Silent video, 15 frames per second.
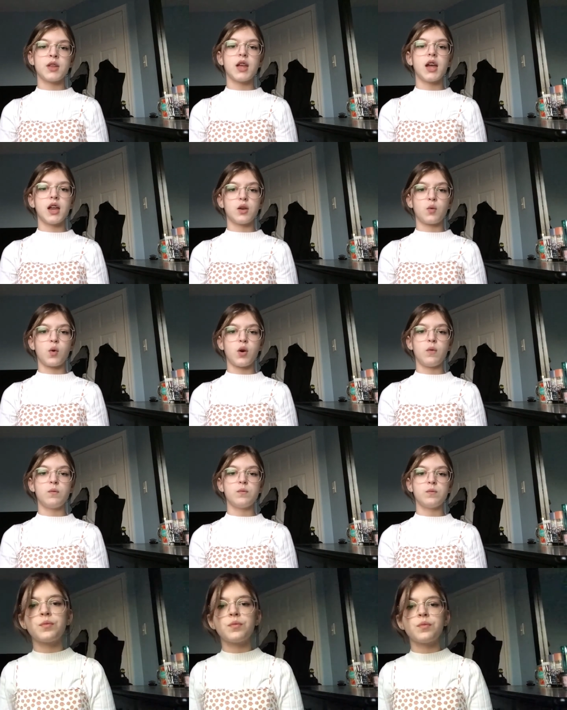End quote.
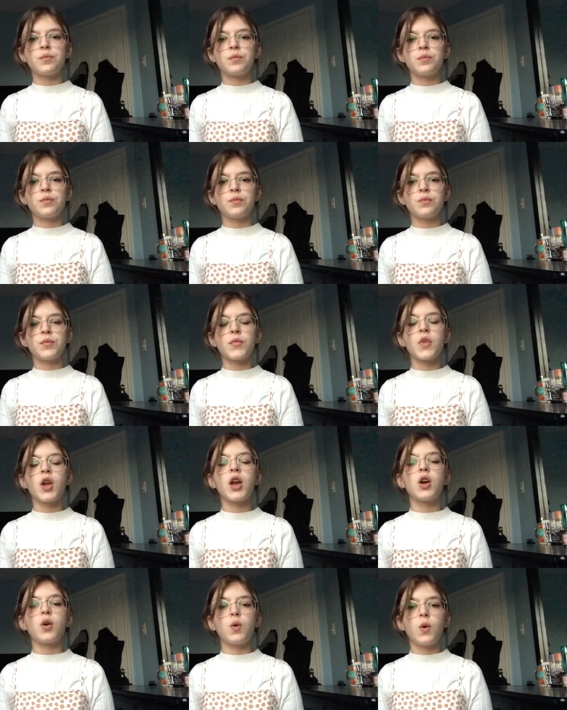
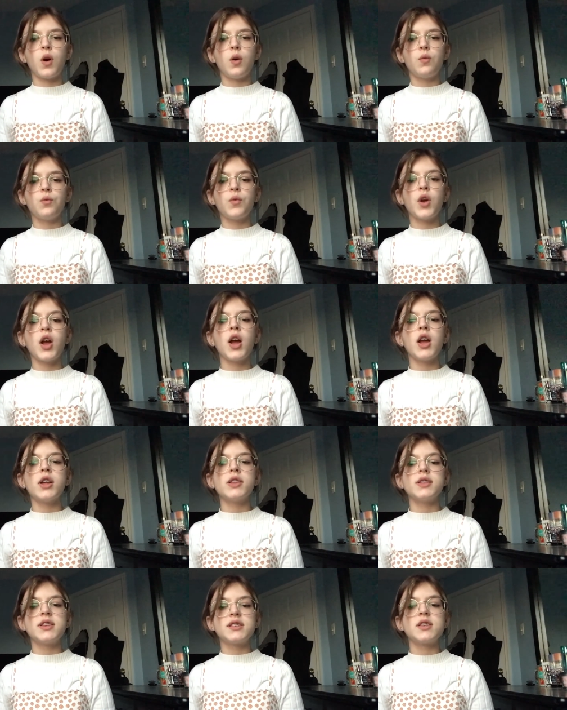Quote
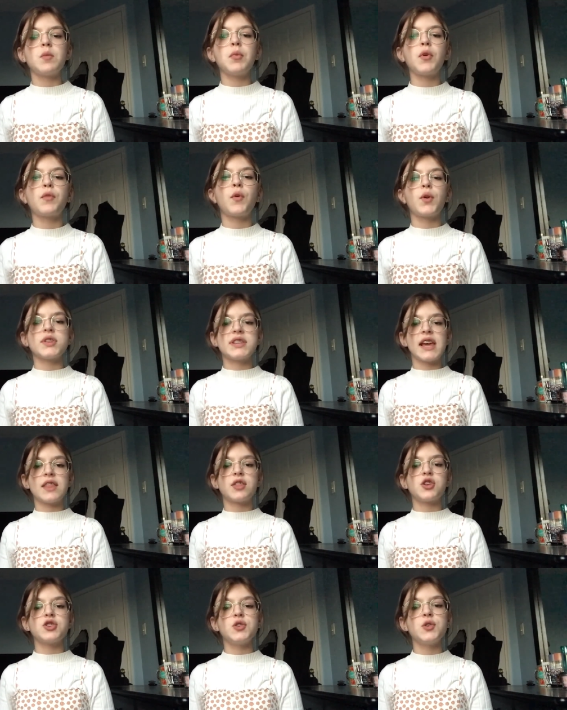December 14,
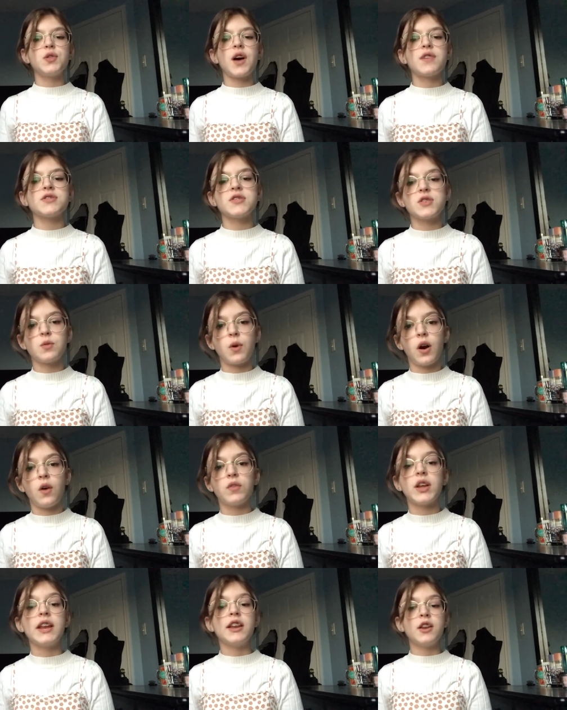2012,
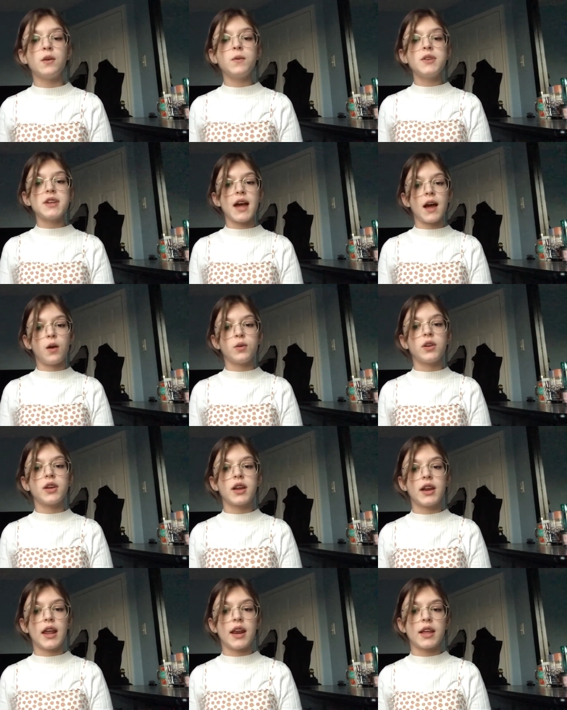in Newtown,
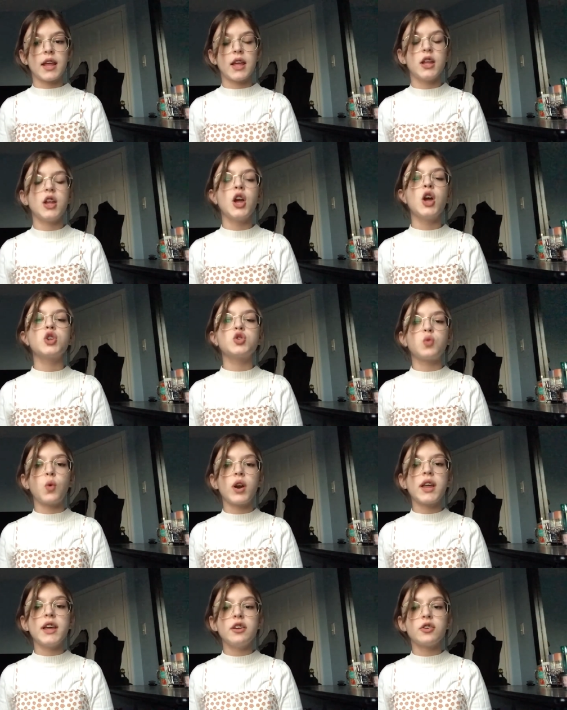Connecticut,
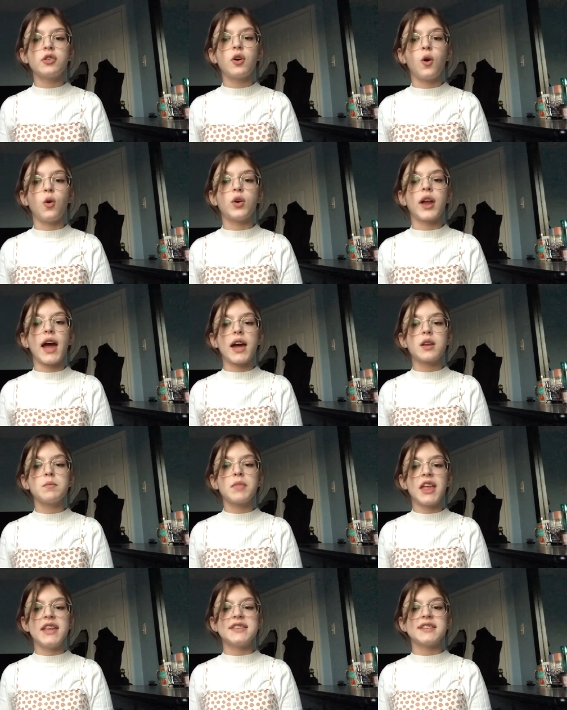20 year old Adam
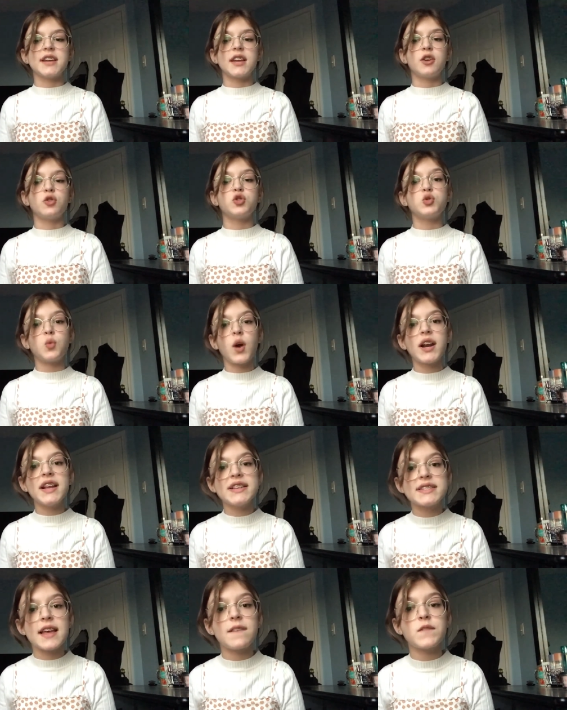Lanza killed
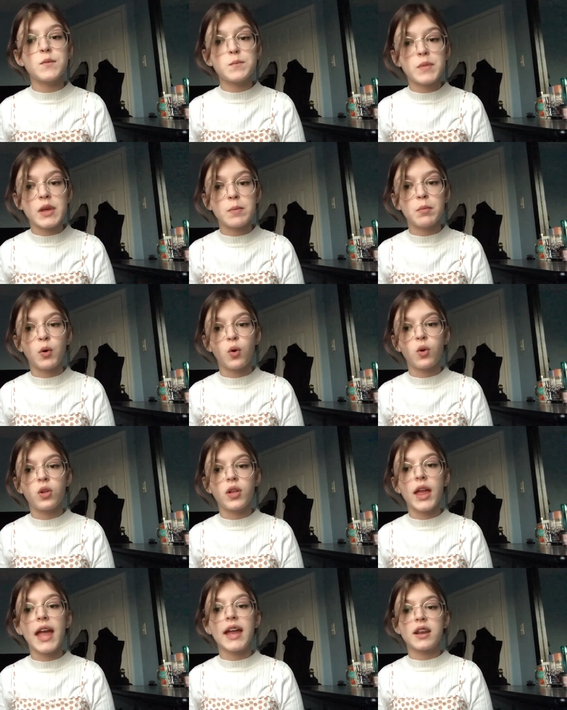27 people
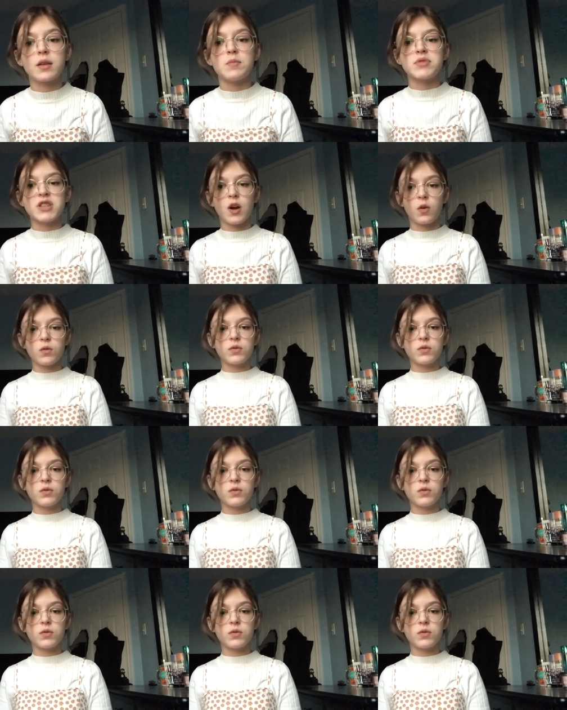and himself.